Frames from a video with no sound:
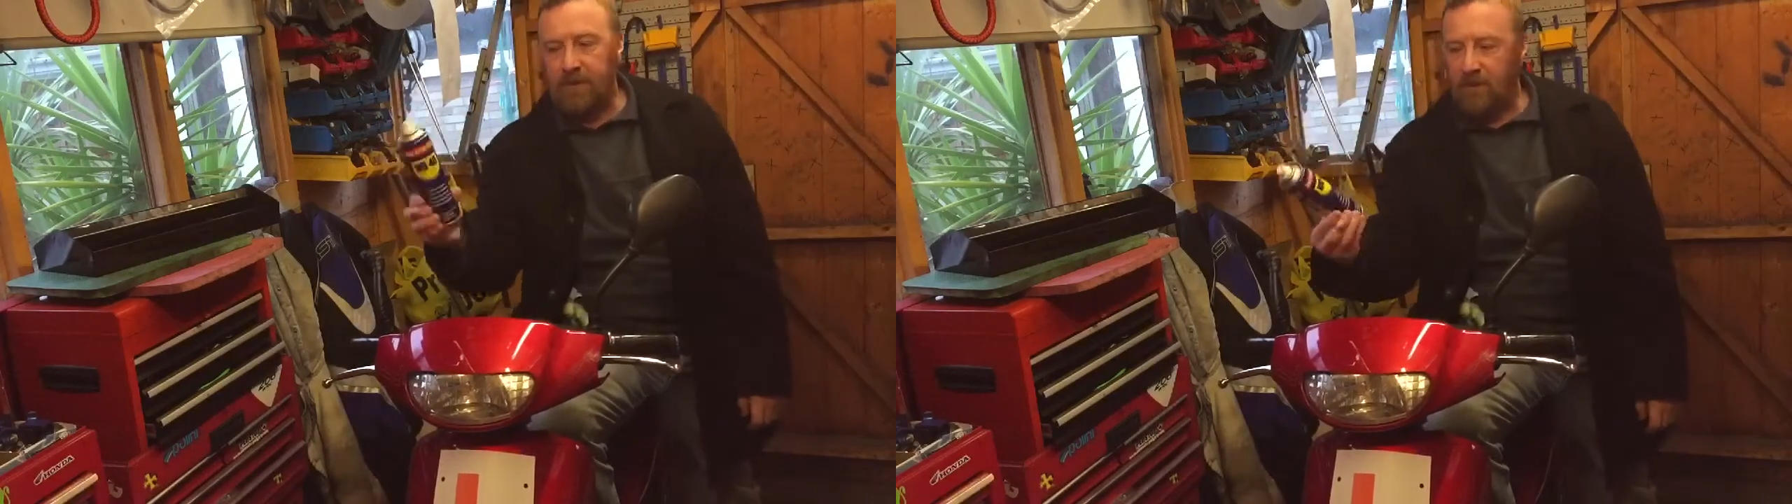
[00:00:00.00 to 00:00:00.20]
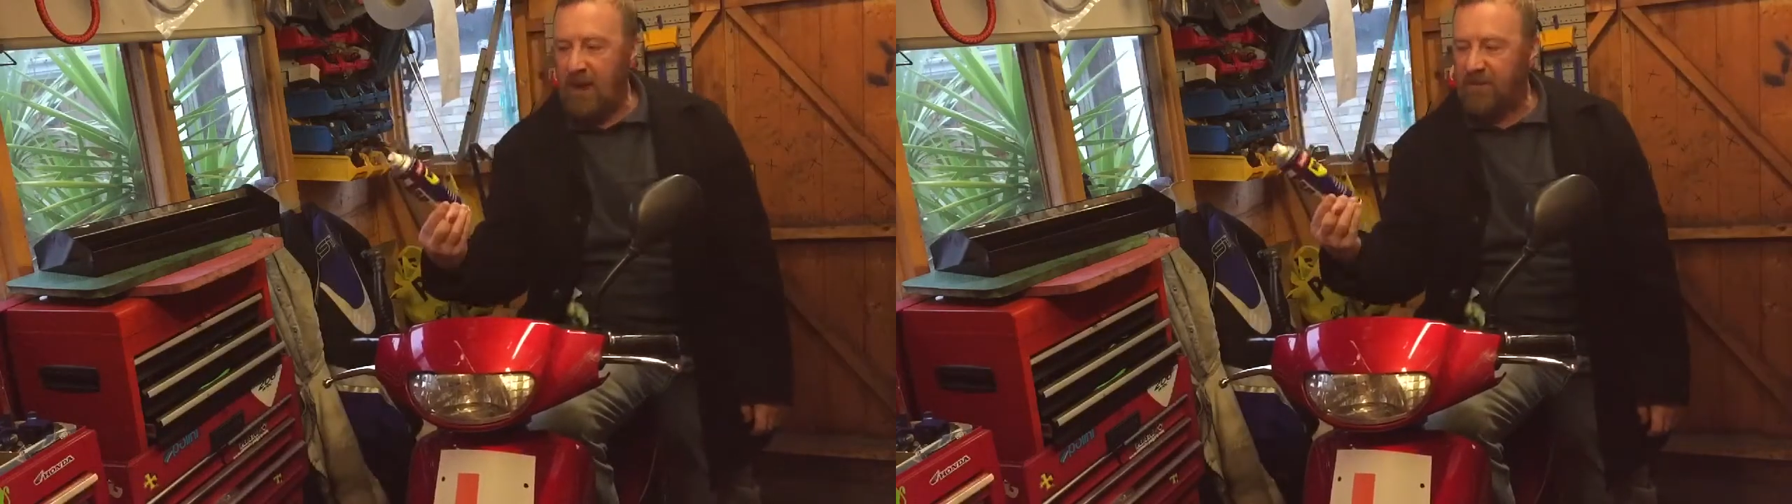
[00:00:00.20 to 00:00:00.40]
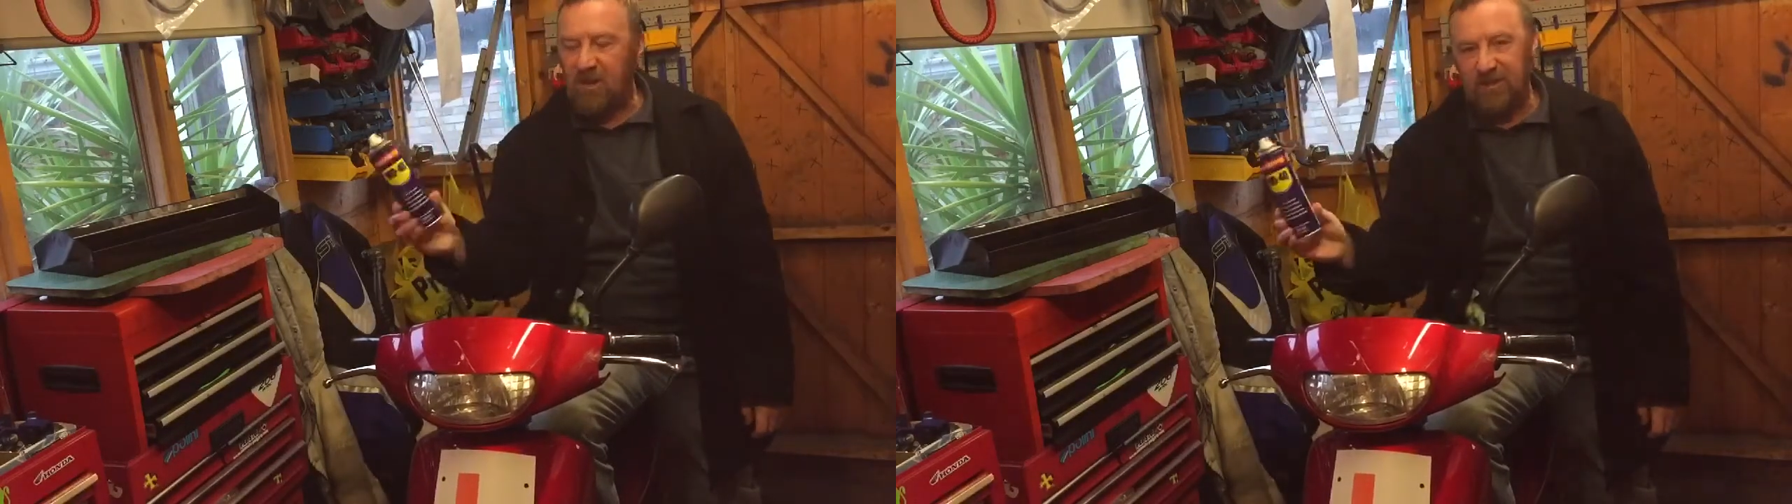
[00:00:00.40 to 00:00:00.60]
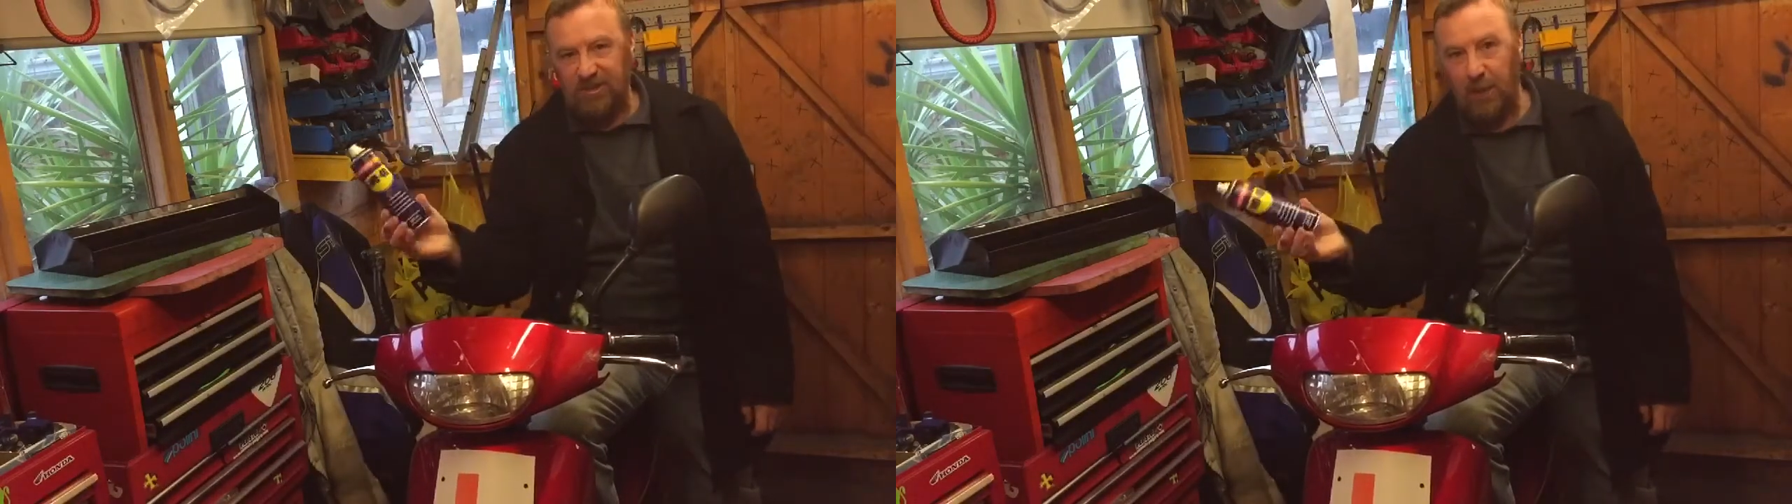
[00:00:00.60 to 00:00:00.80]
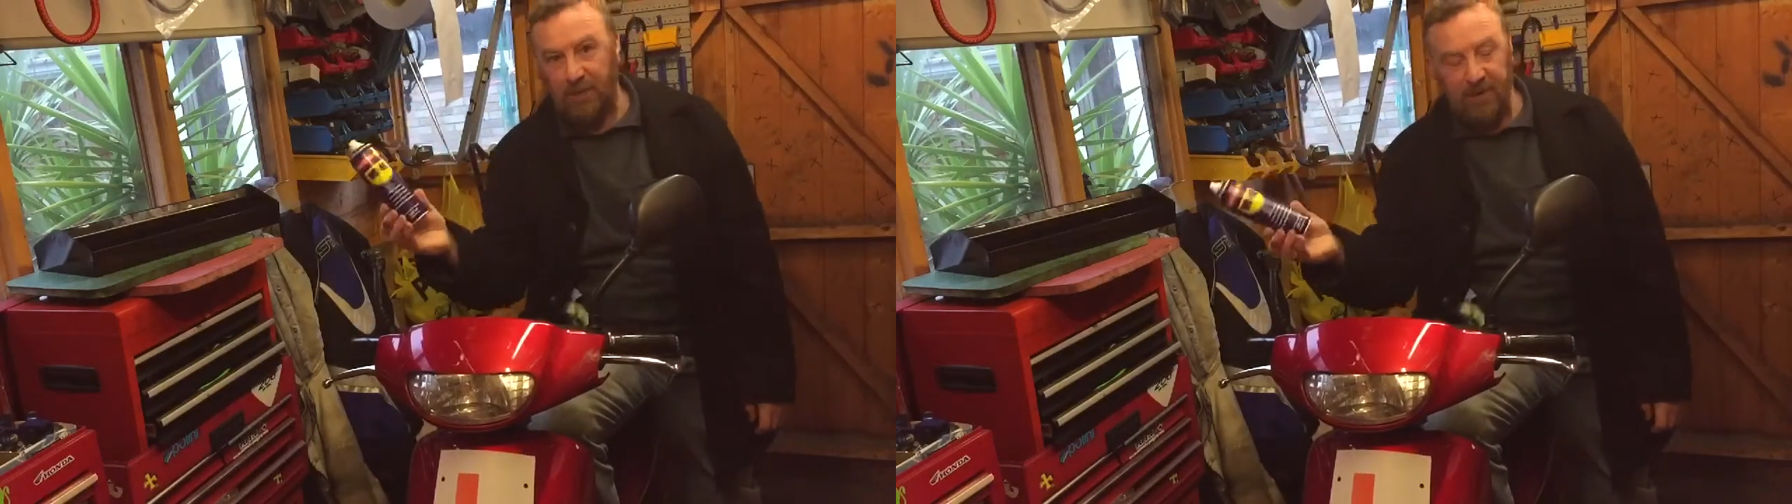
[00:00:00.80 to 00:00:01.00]
Not
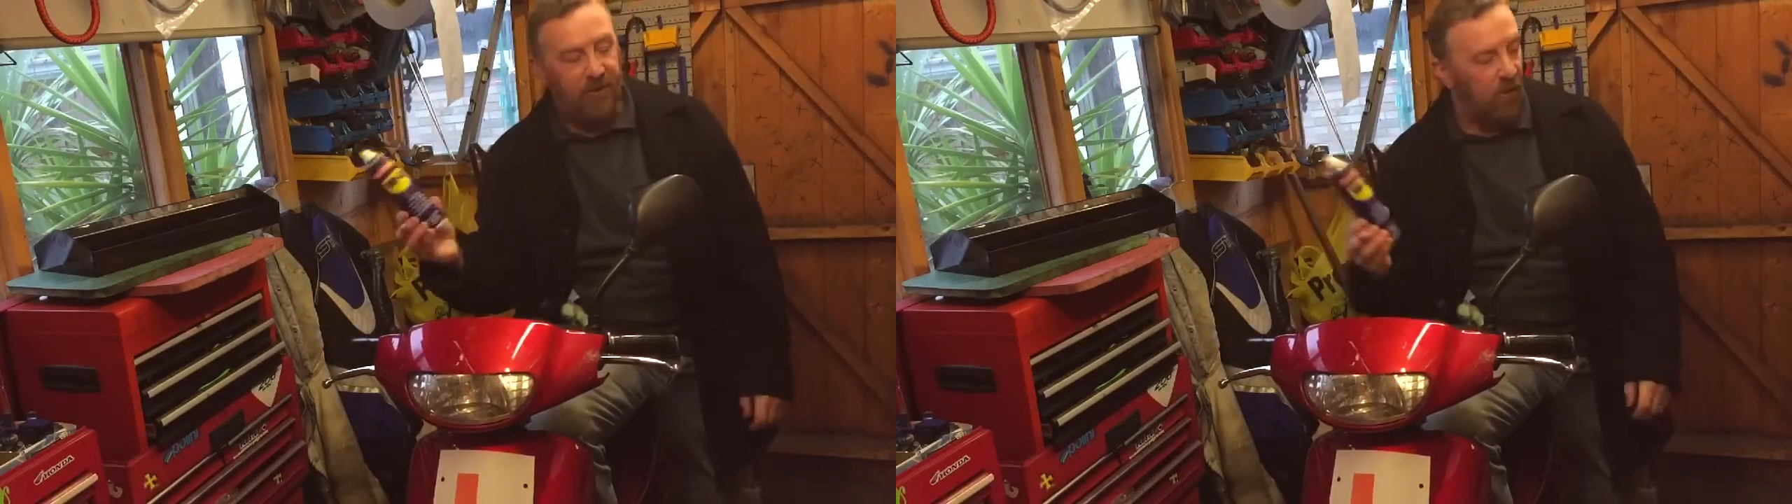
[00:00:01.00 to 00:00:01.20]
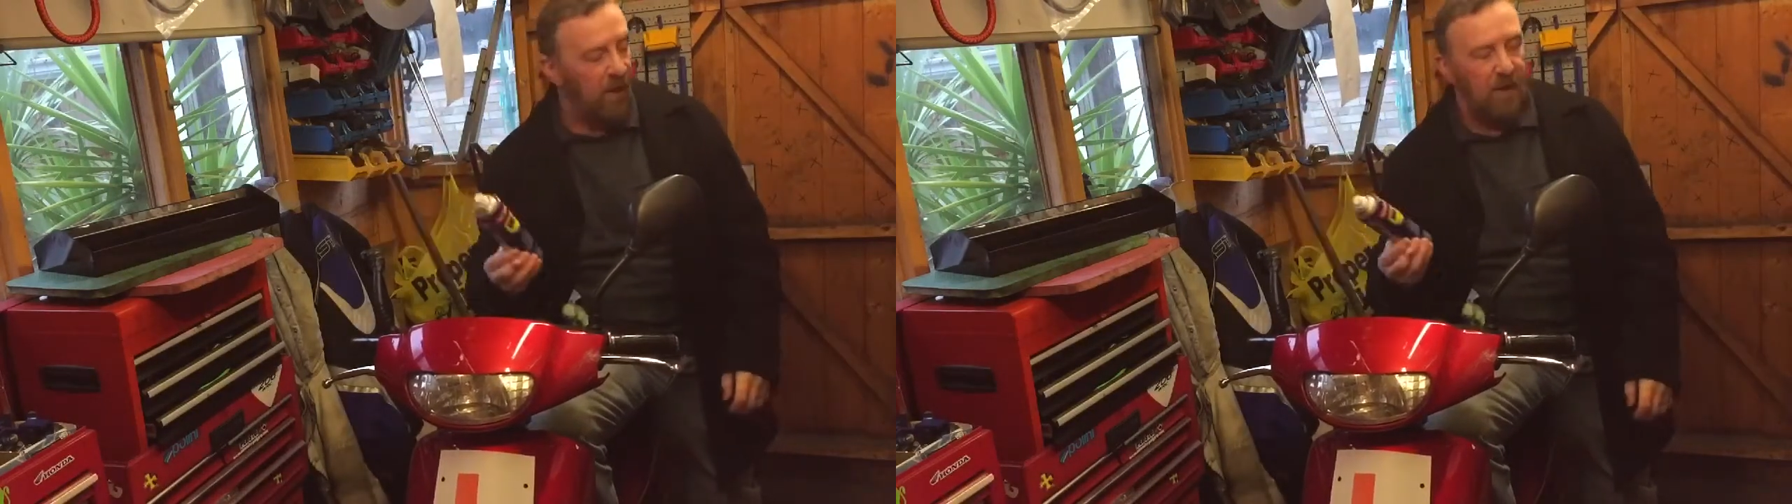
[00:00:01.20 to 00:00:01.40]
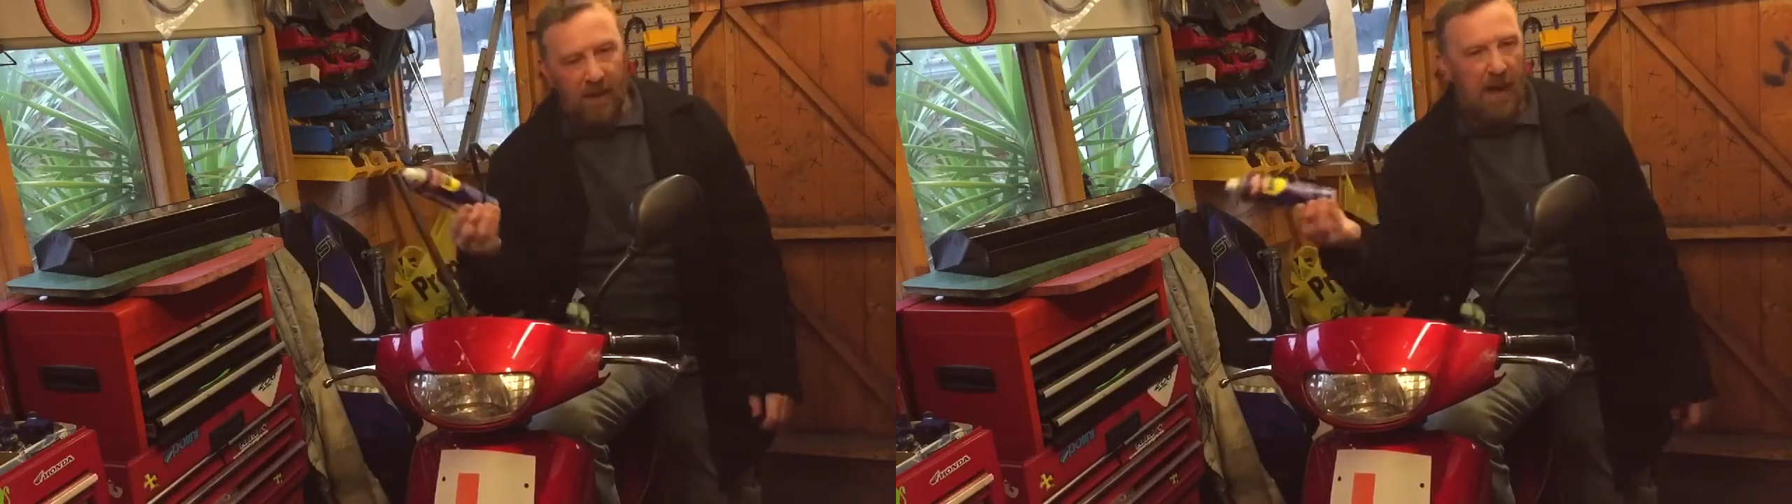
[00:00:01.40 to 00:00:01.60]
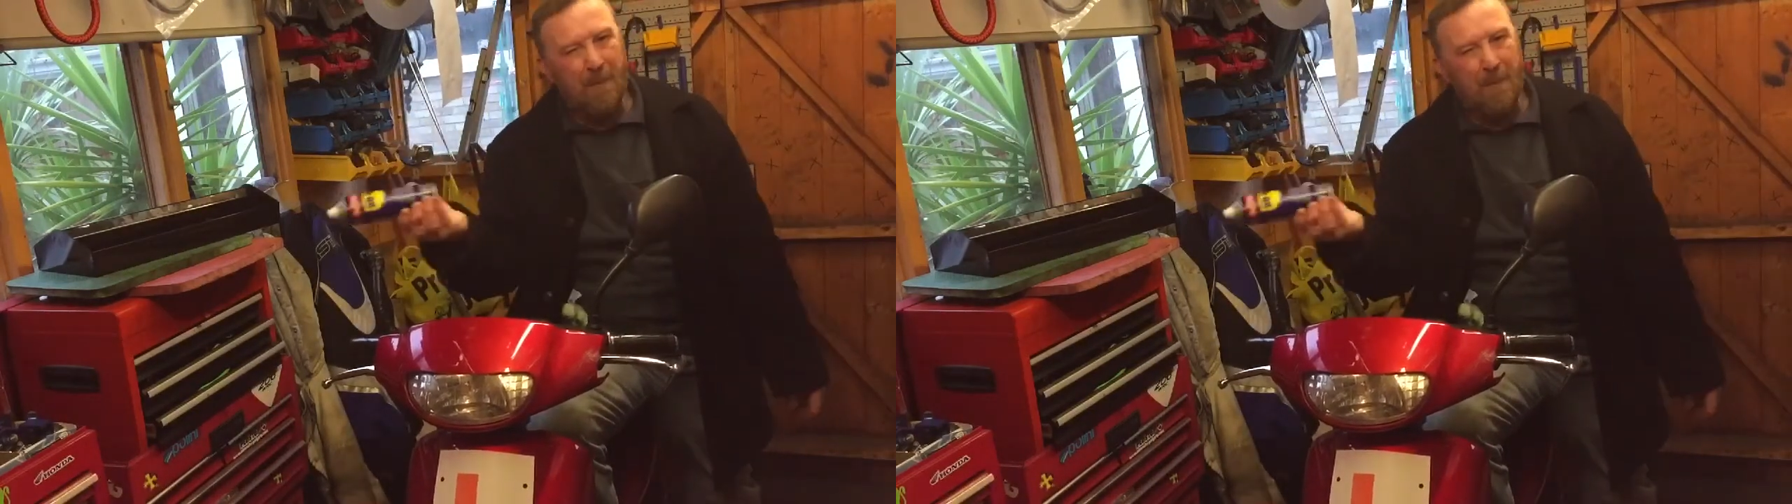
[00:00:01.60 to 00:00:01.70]
advertising WD-40,